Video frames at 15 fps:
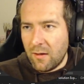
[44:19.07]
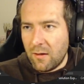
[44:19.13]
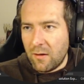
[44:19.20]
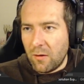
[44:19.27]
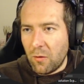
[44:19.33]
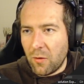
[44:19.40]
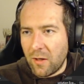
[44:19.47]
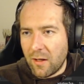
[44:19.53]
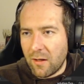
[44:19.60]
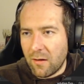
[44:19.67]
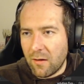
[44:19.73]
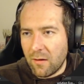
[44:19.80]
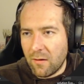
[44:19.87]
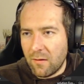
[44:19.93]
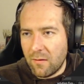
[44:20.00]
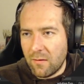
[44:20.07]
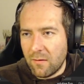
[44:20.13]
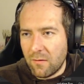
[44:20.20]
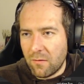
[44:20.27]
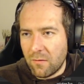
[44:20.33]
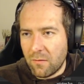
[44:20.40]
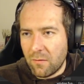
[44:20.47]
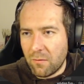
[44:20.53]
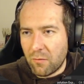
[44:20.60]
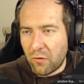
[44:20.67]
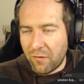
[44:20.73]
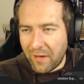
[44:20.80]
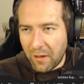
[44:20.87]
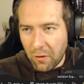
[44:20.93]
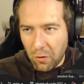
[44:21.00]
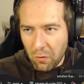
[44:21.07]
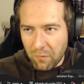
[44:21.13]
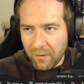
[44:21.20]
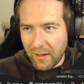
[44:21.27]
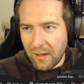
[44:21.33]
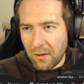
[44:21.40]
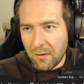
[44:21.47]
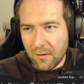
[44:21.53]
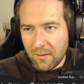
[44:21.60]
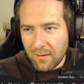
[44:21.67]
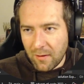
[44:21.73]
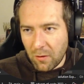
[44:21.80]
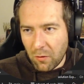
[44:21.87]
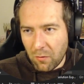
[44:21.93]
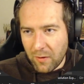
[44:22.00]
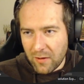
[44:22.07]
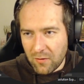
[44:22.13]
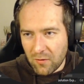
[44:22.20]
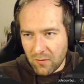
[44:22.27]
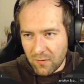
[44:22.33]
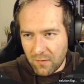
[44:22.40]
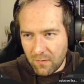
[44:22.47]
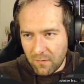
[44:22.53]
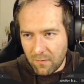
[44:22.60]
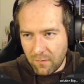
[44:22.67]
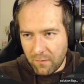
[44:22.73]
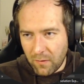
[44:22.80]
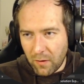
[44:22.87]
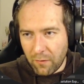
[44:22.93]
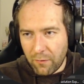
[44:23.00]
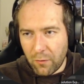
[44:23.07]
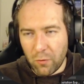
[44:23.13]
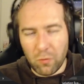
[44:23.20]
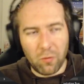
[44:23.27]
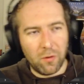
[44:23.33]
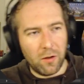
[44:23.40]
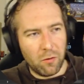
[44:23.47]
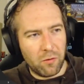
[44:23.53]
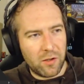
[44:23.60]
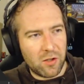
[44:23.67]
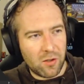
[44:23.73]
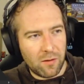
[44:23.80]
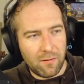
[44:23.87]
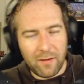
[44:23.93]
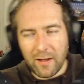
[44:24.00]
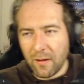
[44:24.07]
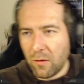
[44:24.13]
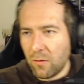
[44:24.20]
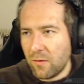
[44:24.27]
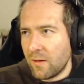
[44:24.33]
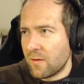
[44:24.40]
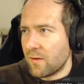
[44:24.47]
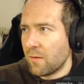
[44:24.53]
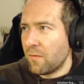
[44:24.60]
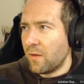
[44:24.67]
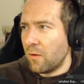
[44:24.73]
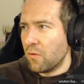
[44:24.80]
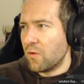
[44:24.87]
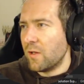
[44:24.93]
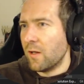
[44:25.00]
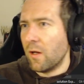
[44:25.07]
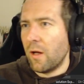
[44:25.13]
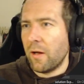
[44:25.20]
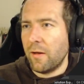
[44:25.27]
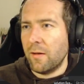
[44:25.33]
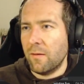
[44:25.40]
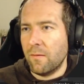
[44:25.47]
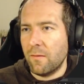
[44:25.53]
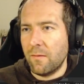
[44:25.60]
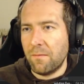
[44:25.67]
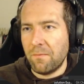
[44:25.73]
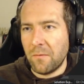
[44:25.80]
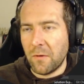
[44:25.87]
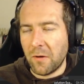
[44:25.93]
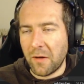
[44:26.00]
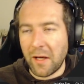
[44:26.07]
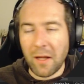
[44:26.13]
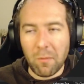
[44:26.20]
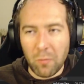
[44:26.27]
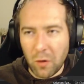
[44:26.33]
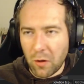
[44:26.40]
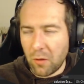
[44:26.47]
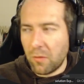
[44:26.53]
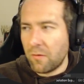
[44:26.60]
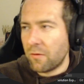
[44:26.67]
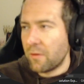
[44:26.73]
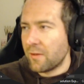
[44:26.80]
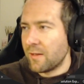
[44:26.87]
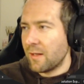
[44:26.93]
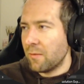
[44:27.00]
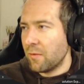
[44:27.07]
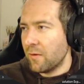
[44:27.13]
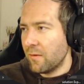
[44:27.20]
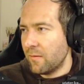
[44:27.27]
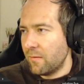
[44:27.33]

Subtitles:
you can provide a new value and otherwise just fall through to the original value. That's something you see a lot in Elm code, for example.